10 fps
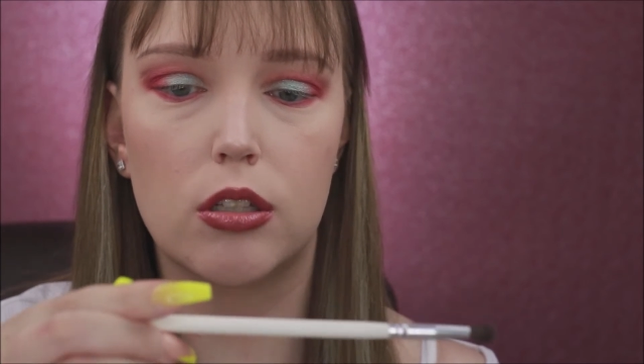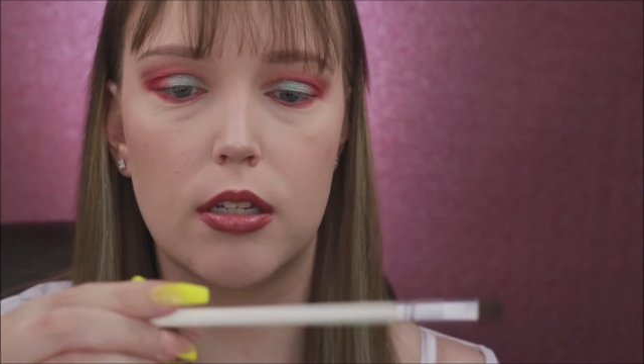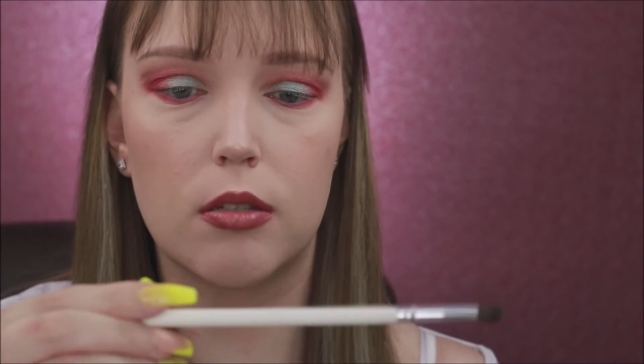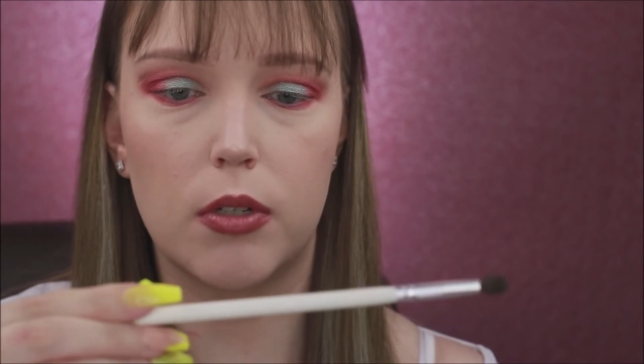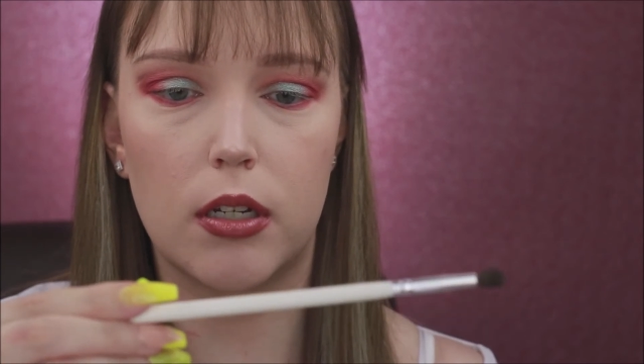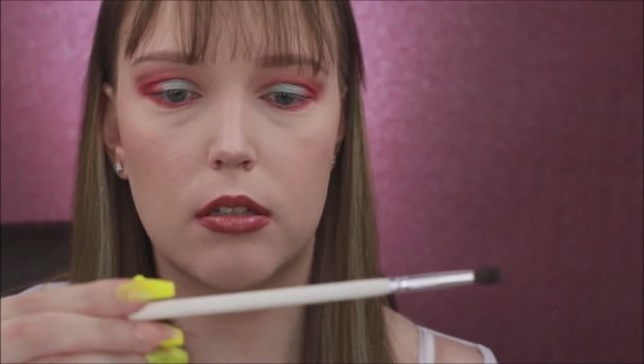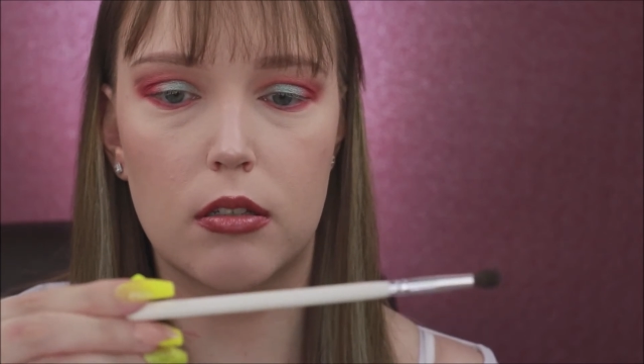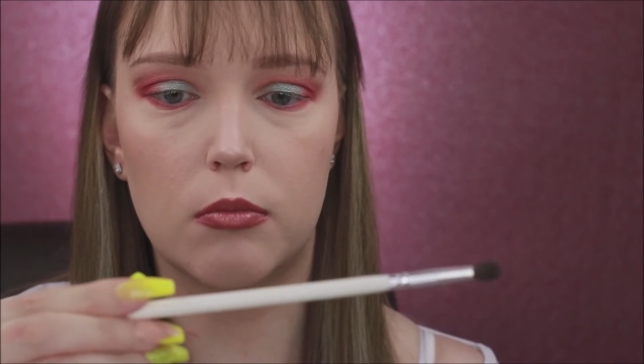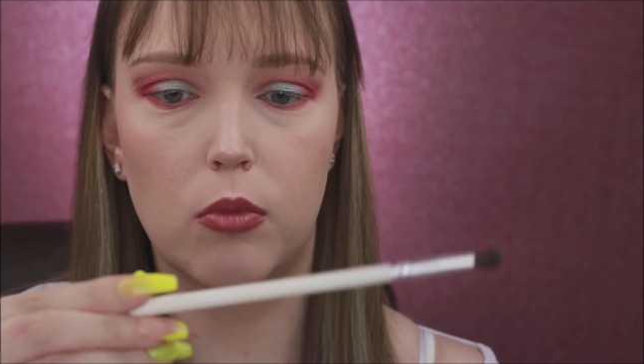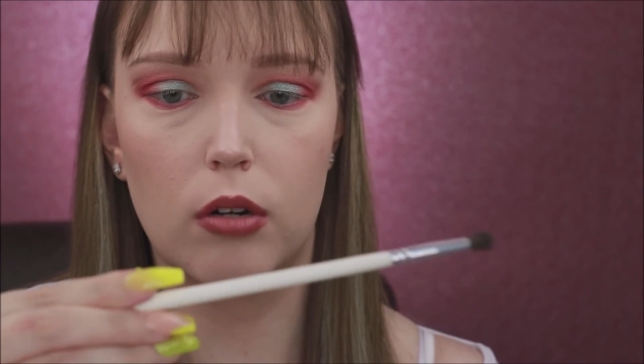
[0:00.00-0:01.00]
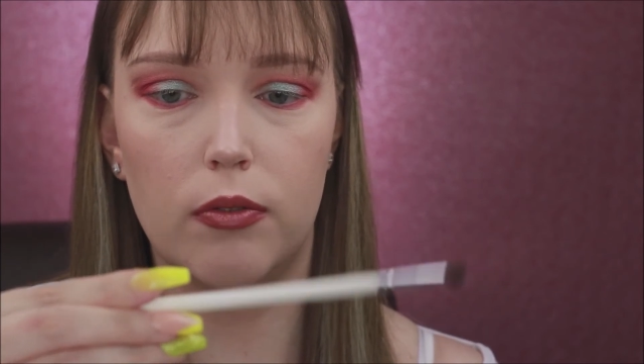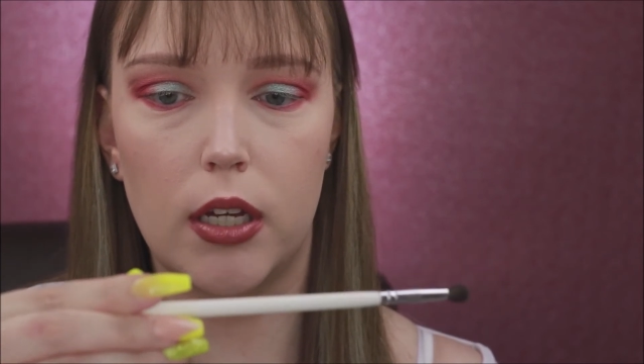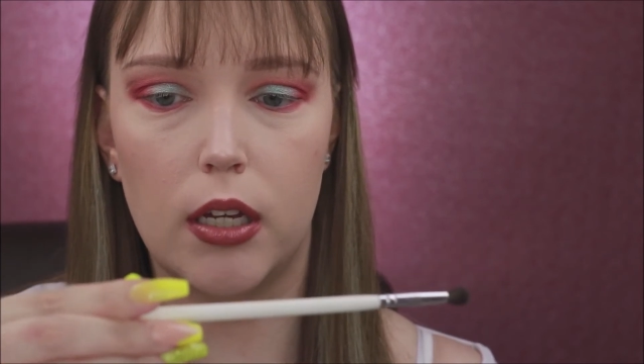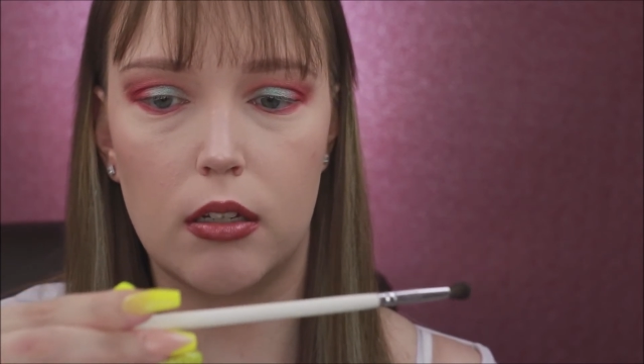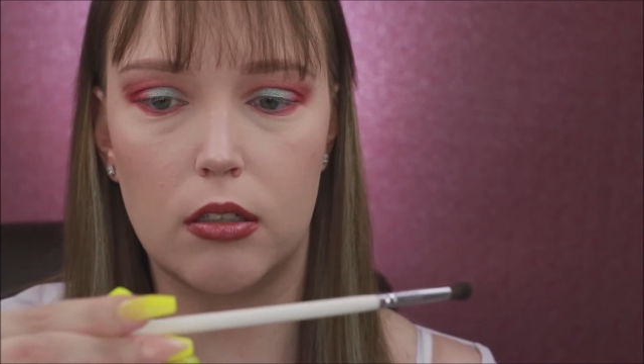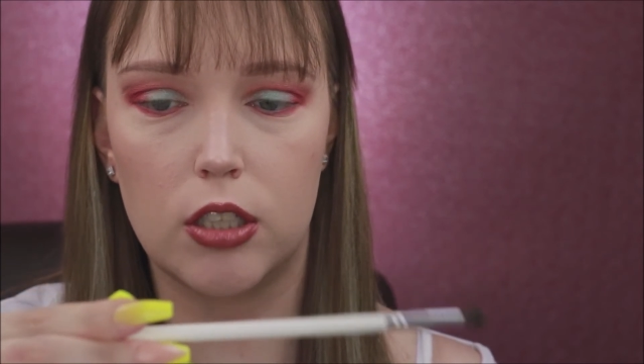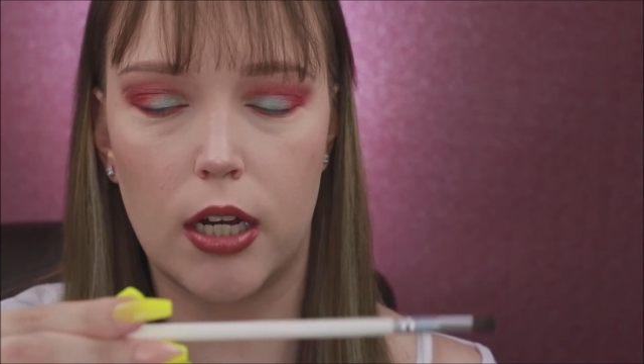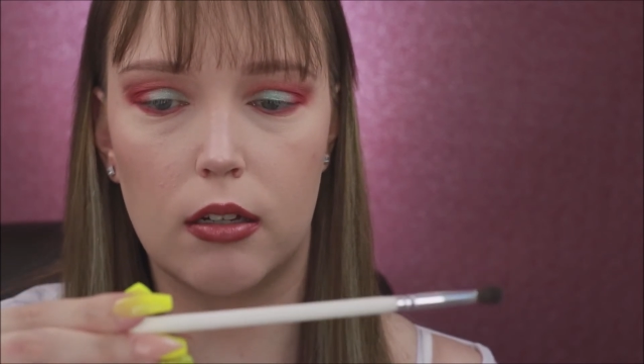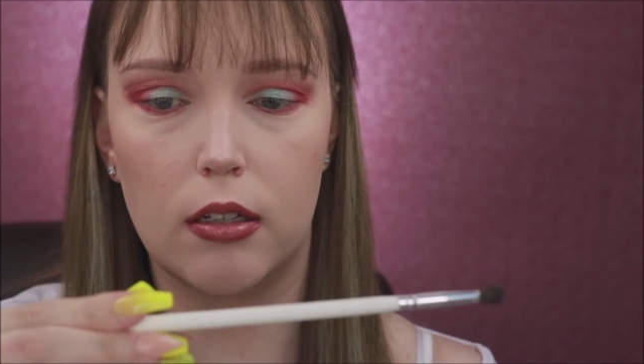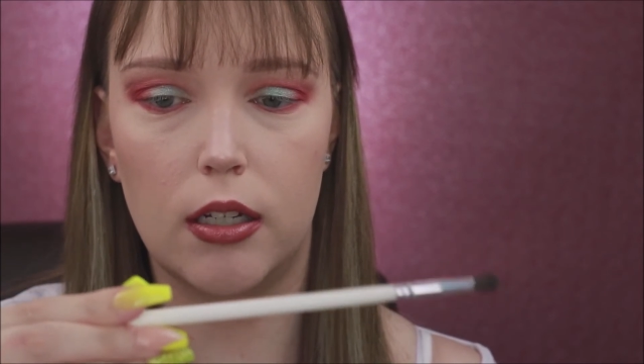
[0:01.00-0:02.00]
This one is the Morphe
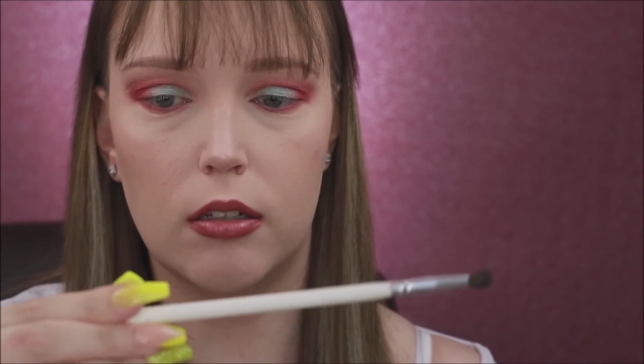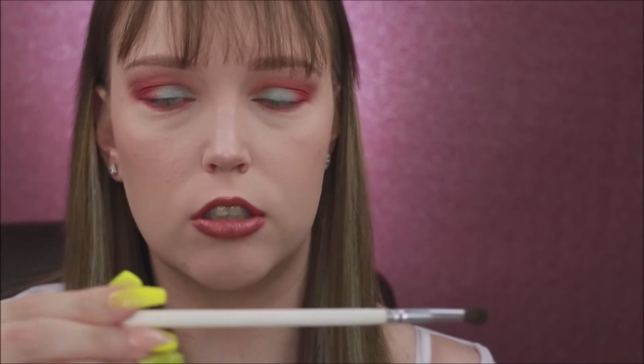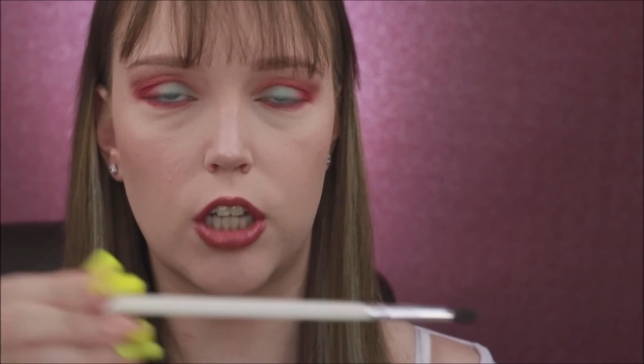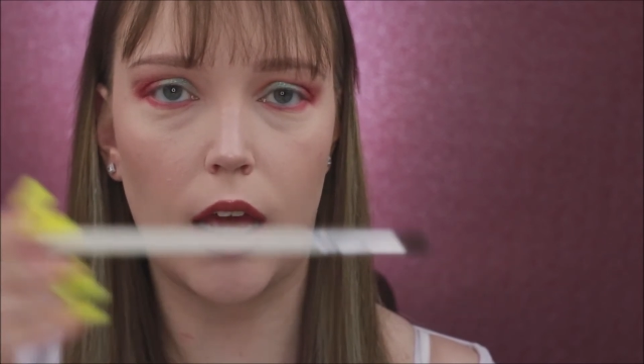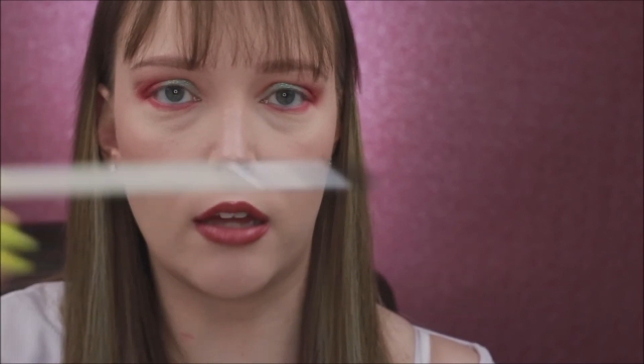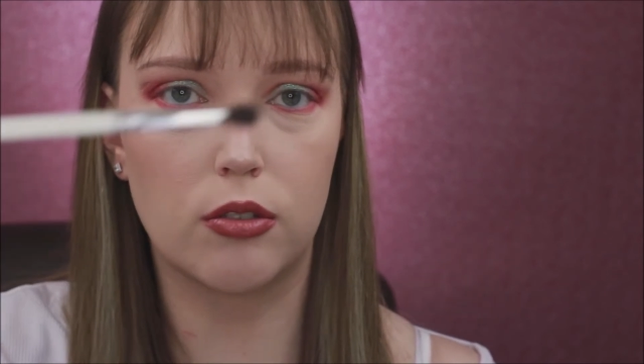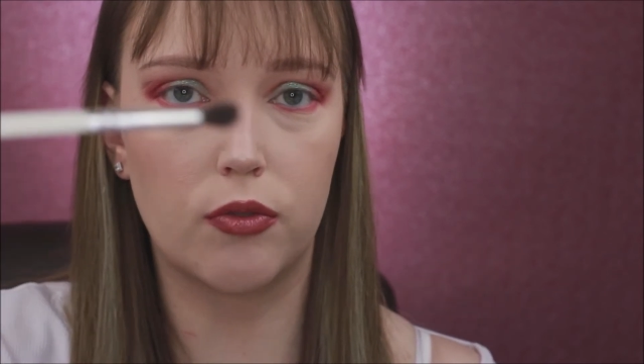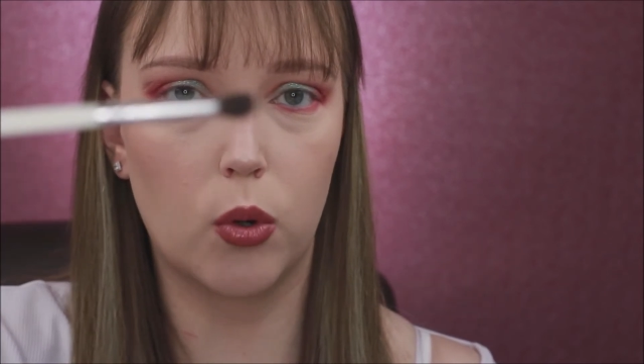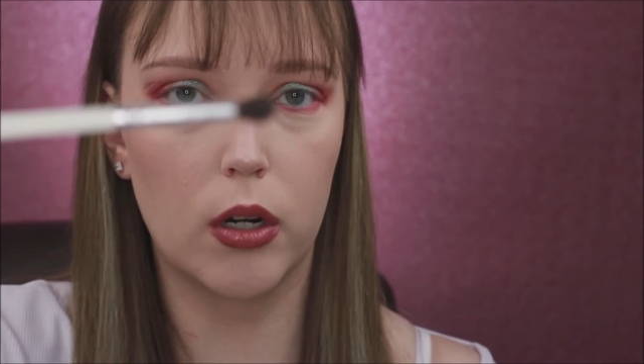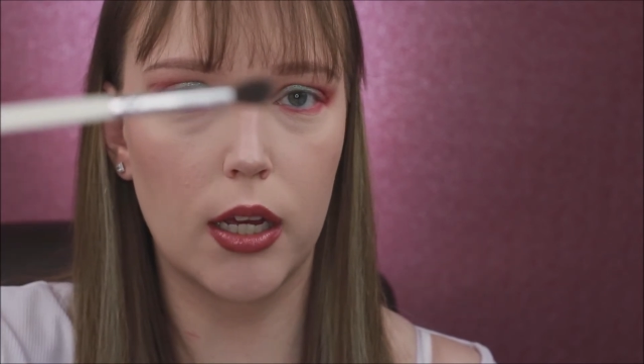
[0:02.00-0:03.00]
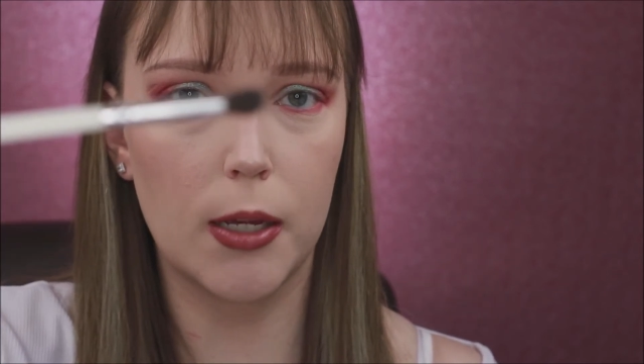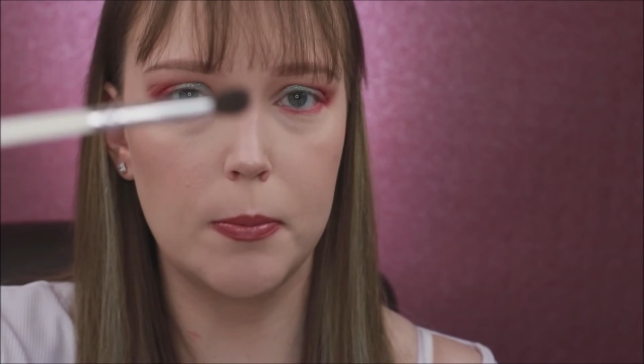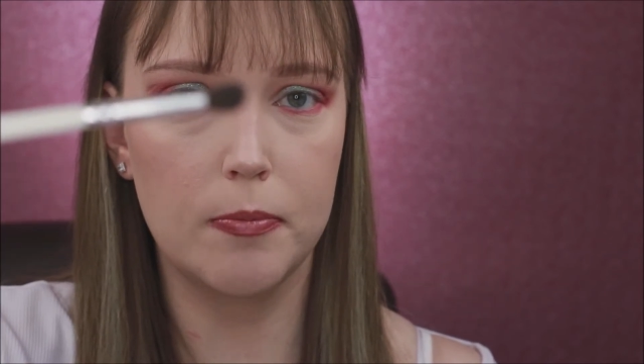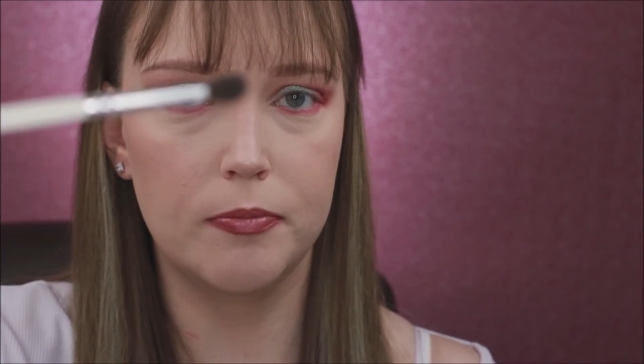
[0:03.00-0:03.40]
Jaclyn Hill JH40,